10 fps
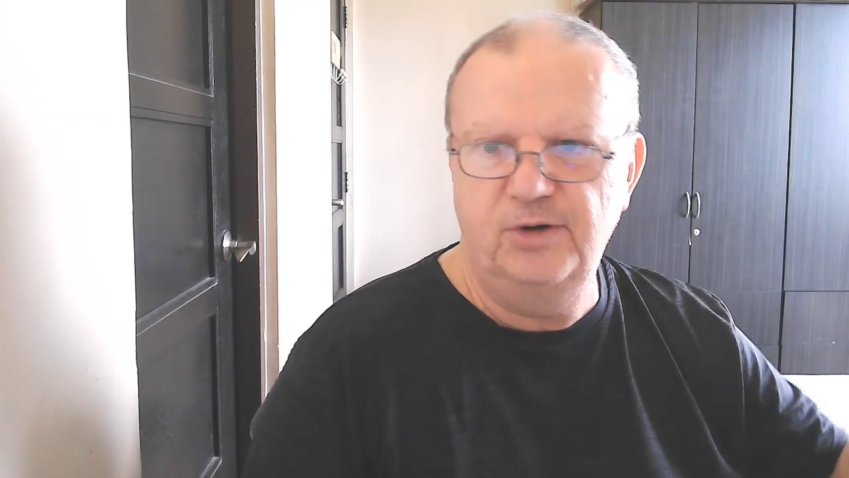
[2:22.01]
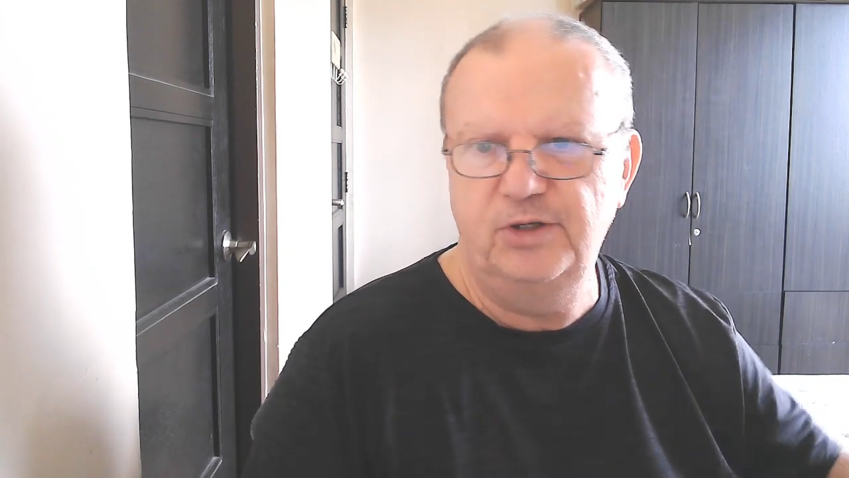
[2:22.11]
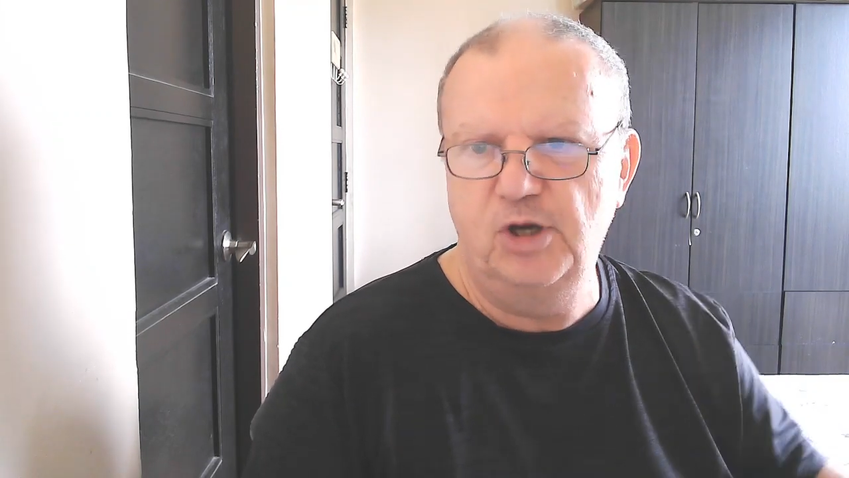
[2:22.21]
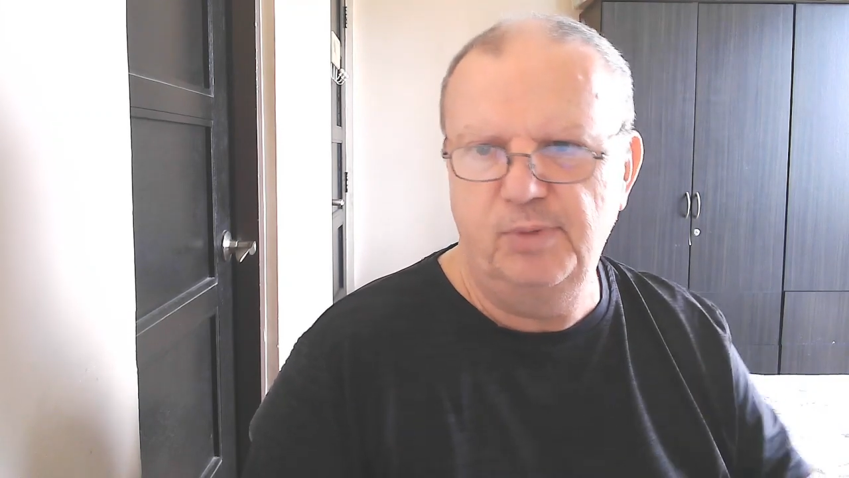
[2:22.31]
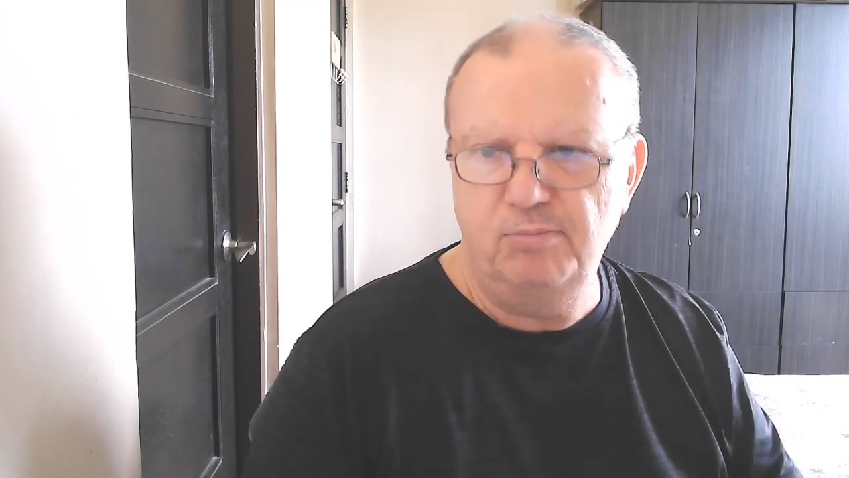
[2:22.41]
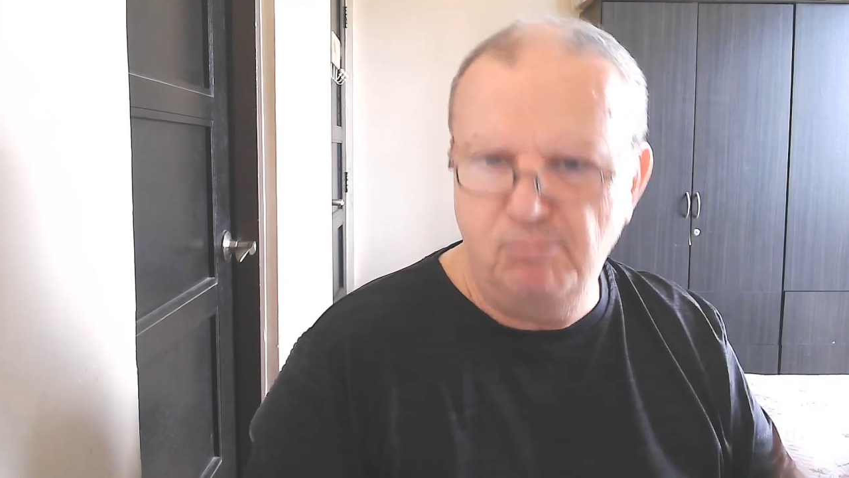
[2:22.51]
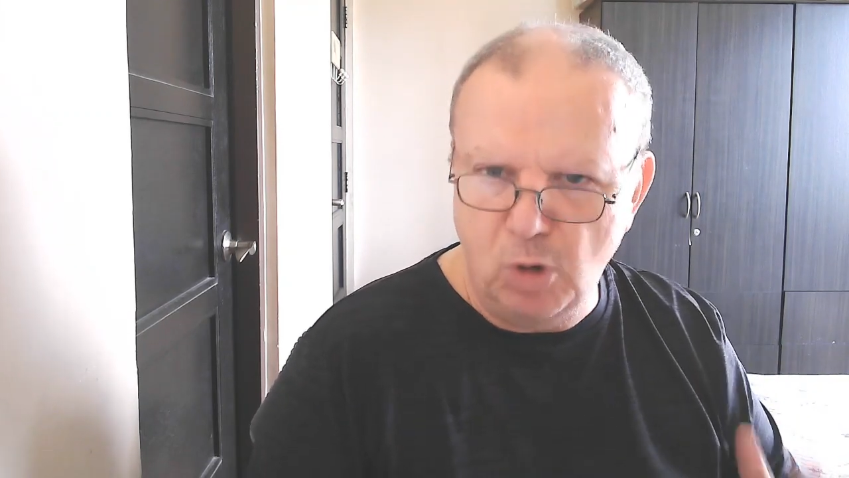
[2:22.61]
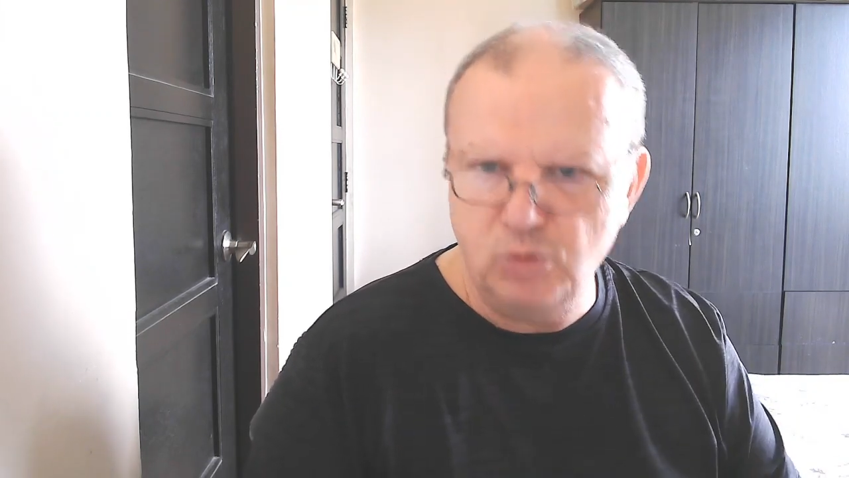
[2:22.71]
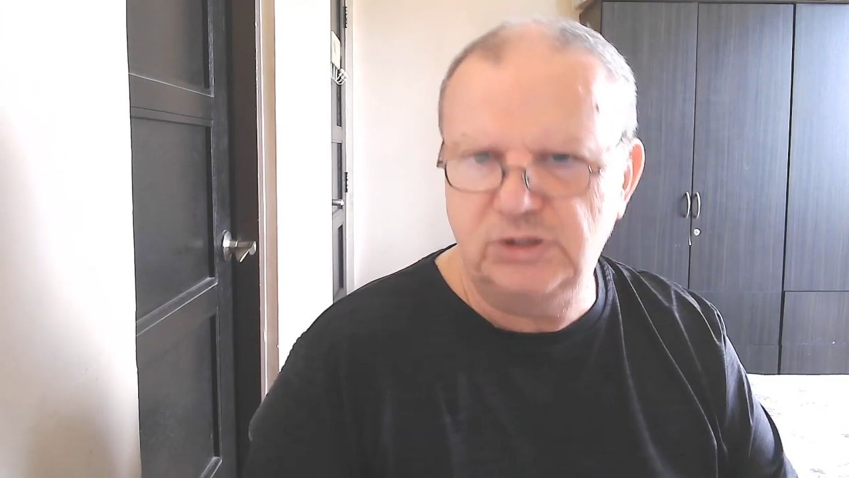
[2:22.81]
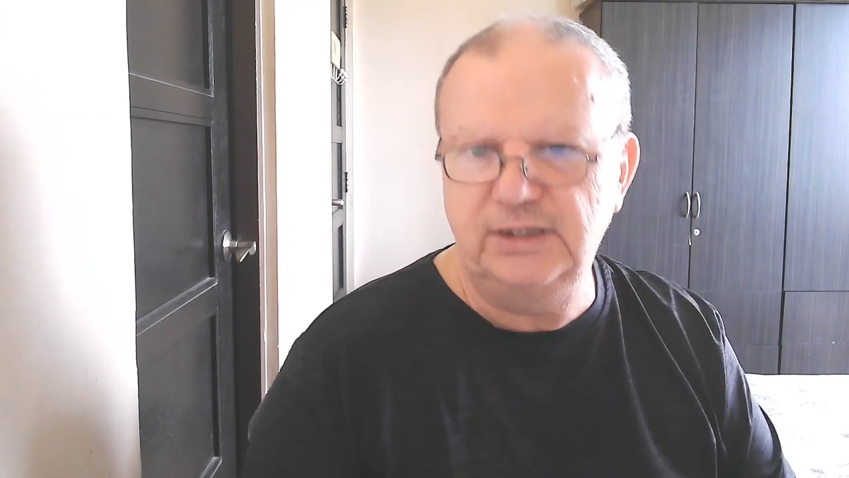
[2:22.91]
but
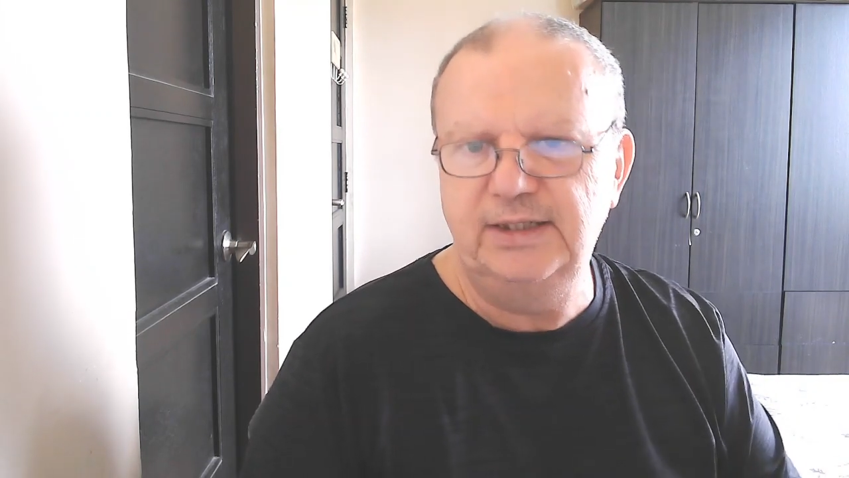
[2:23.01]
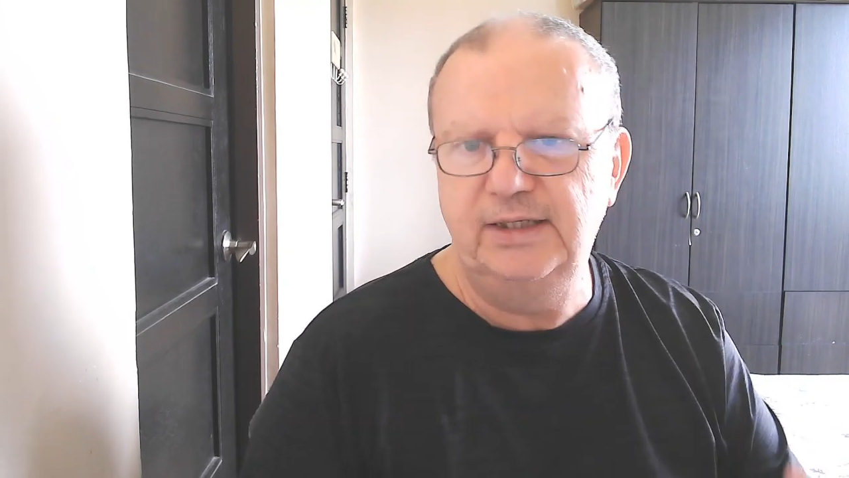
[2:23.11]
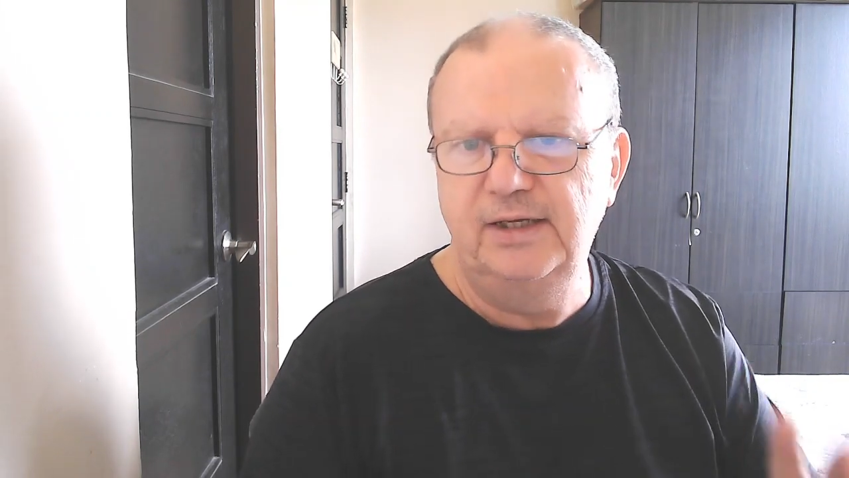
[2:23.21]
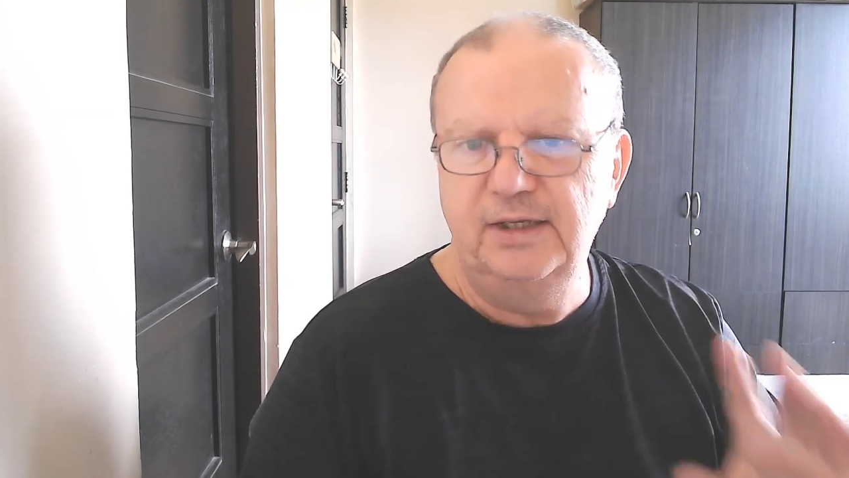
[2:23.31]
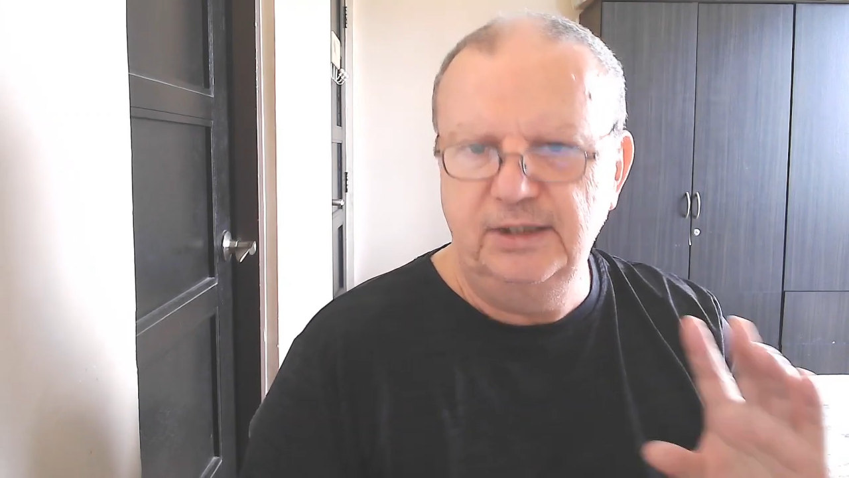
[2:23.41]
mostly